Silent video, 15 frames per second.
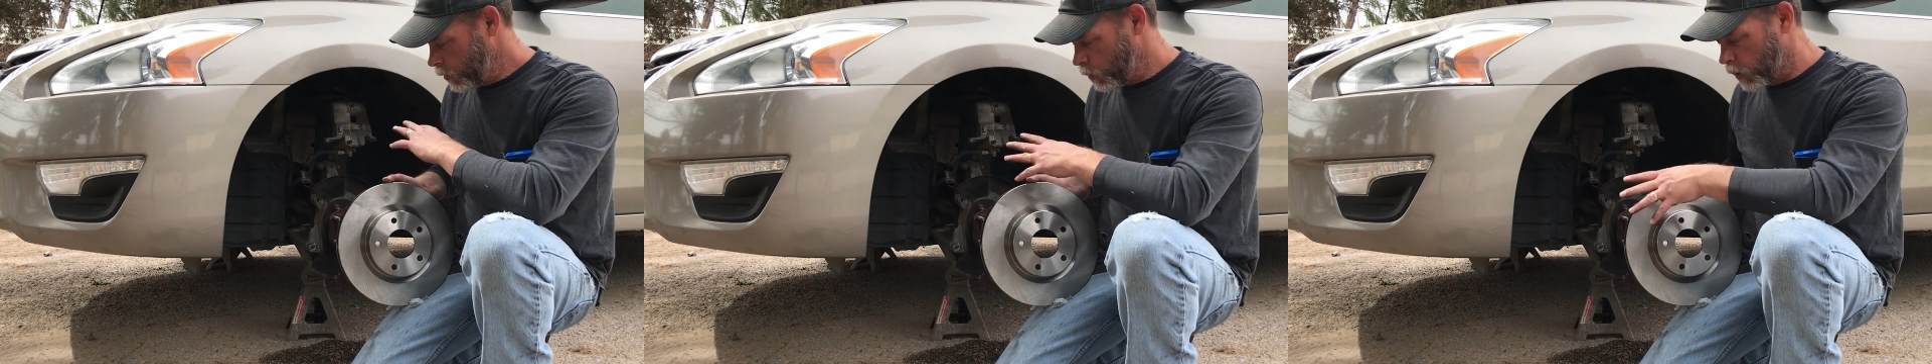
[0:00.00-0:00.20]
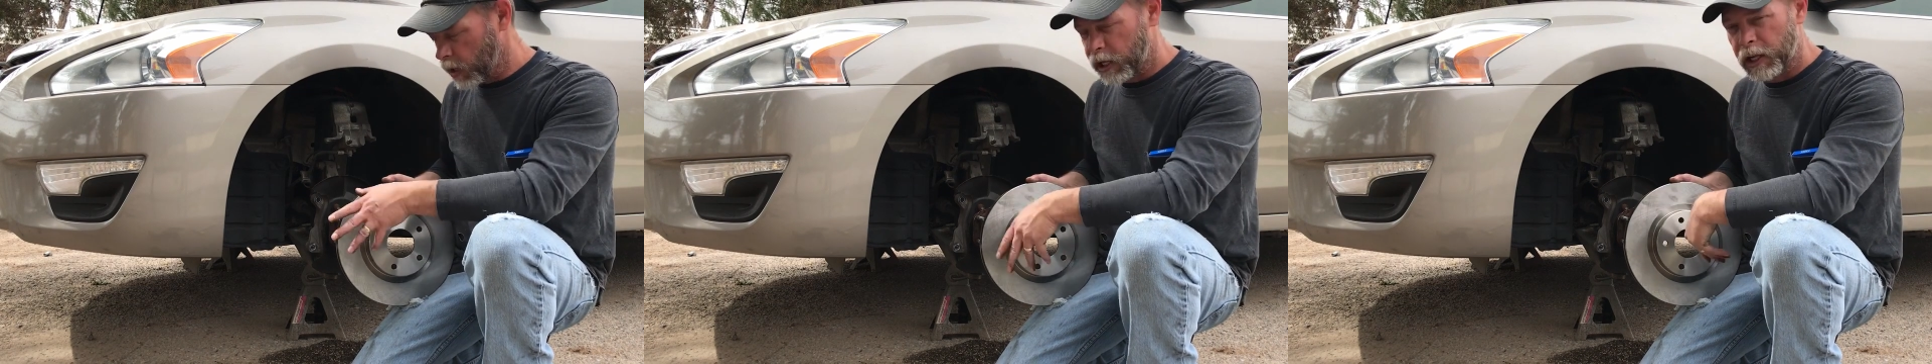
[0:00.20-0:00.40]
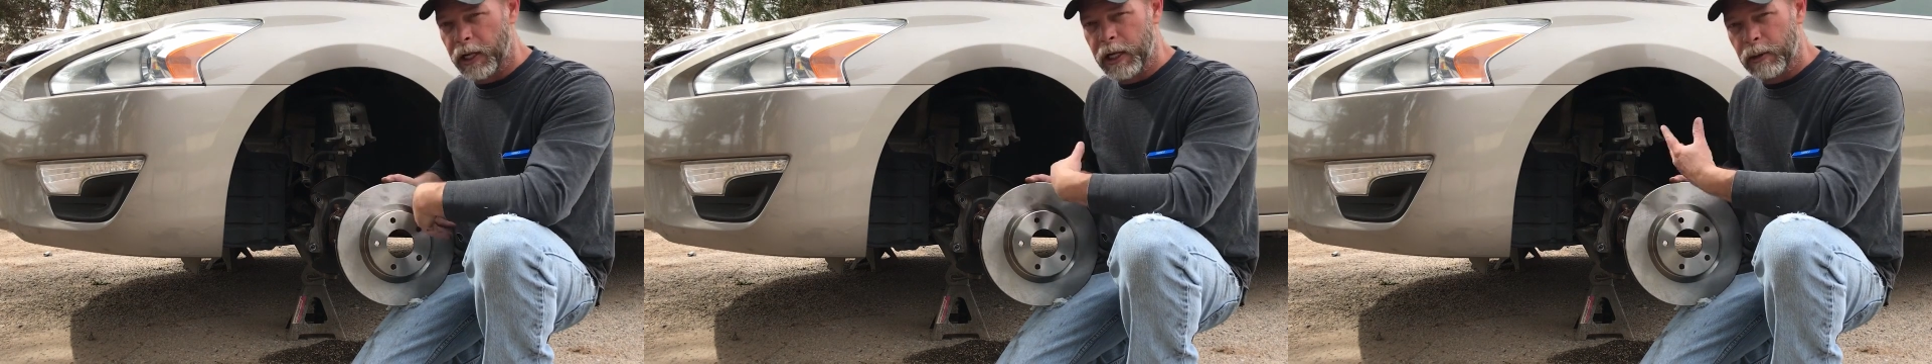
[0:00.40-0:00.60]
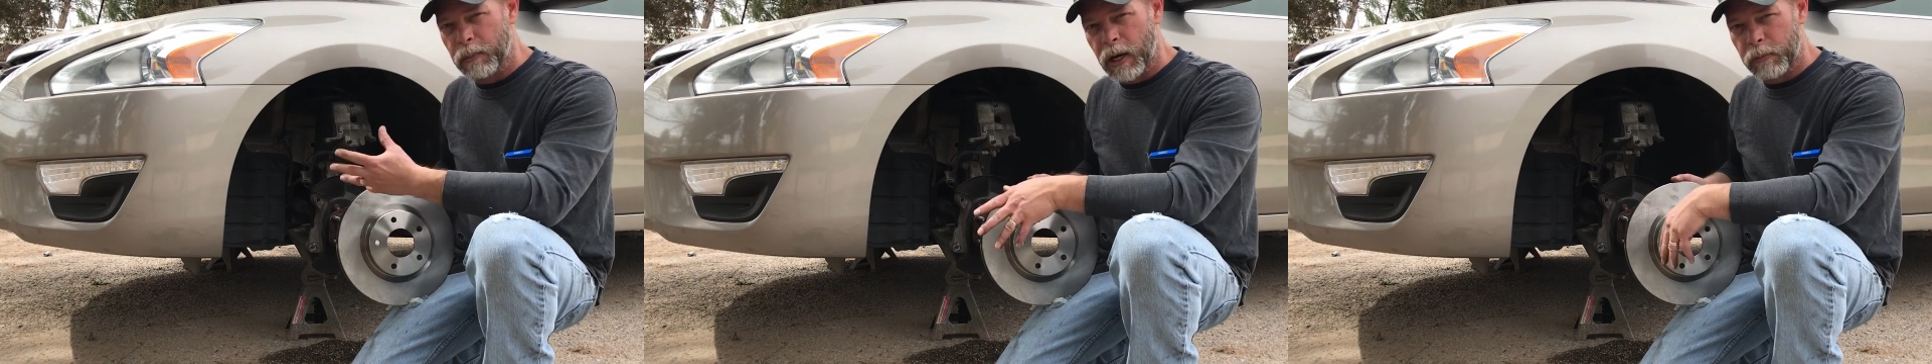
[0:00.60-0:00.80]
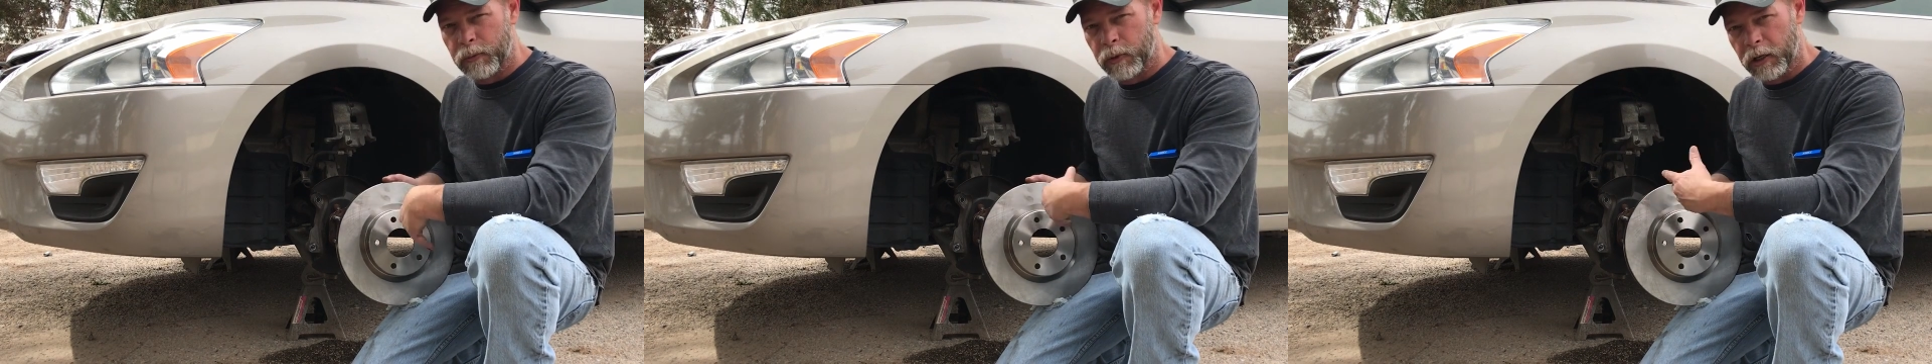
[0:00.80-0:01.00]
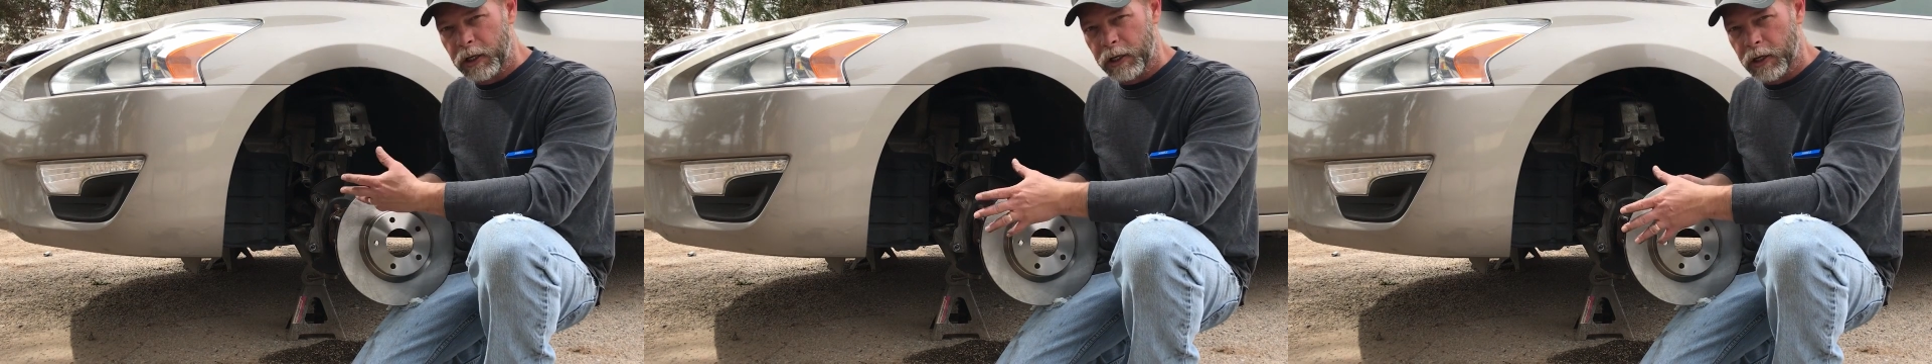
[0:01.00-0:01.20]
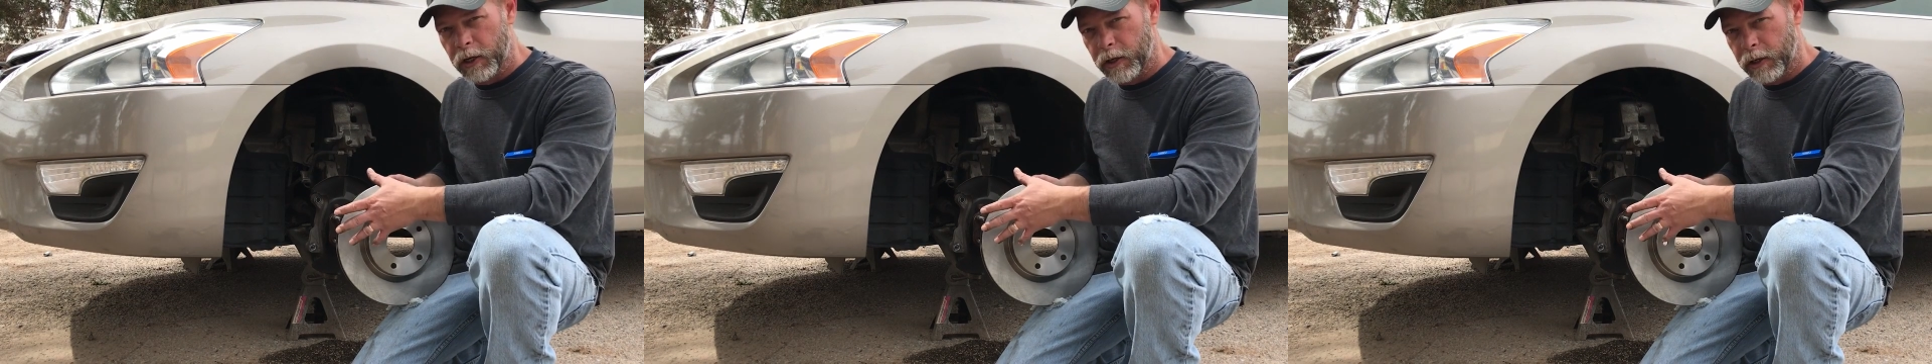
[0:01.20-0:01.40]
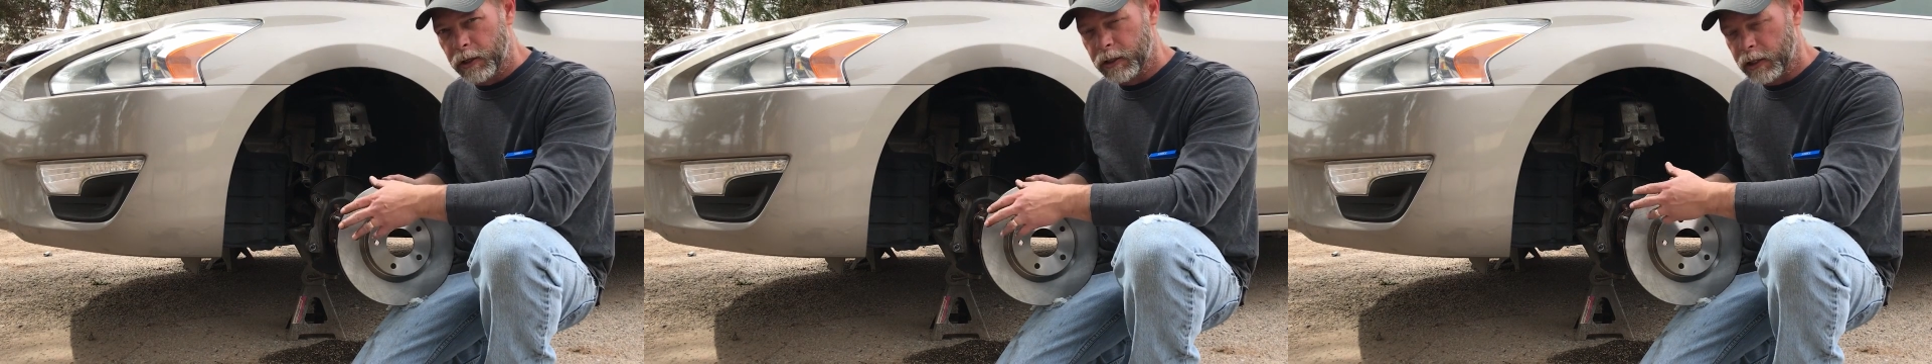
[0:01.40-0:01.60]
you want to clean them up really
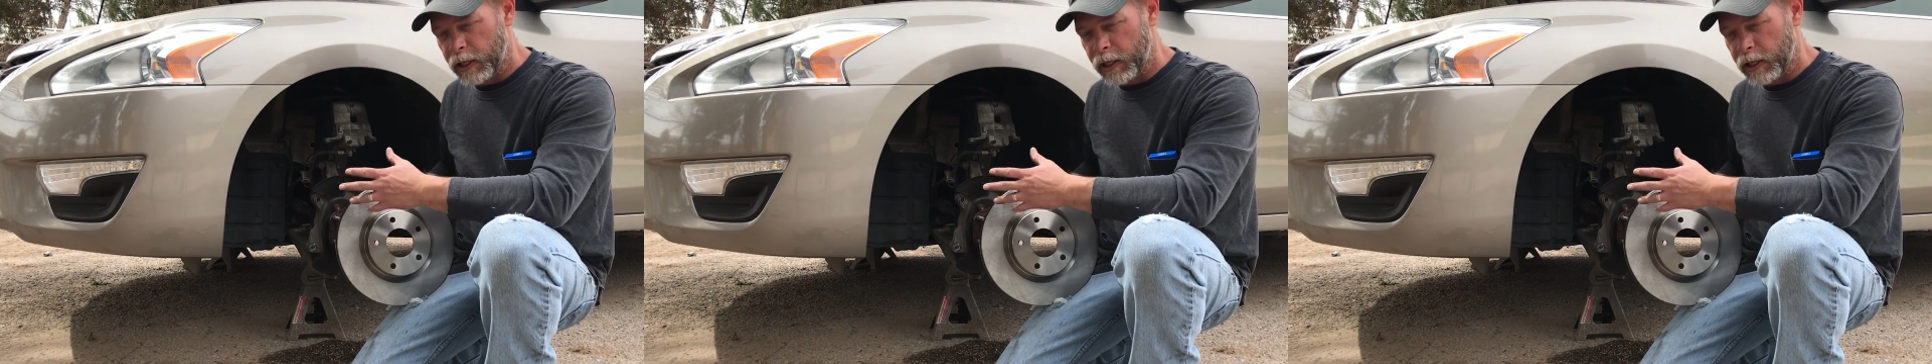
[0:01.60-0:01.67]
good.